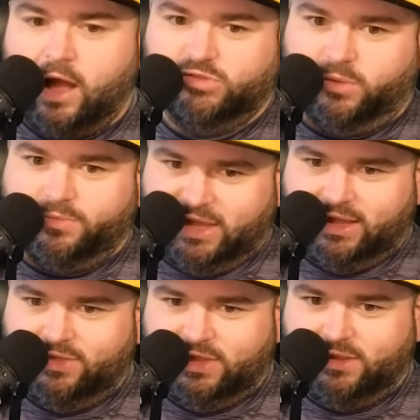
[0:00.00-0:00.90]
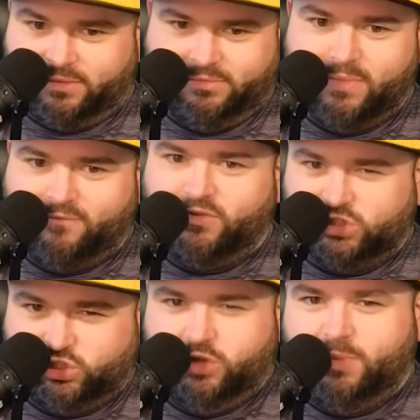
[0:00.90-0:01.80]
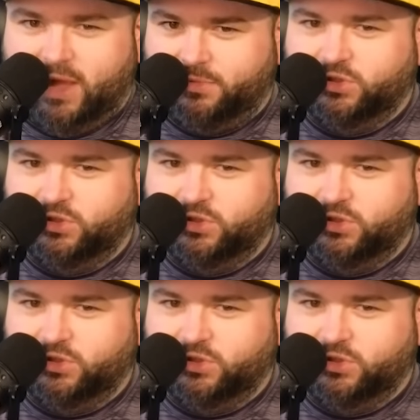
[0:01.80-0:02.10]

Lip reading: so I'm thinking Memphis should be able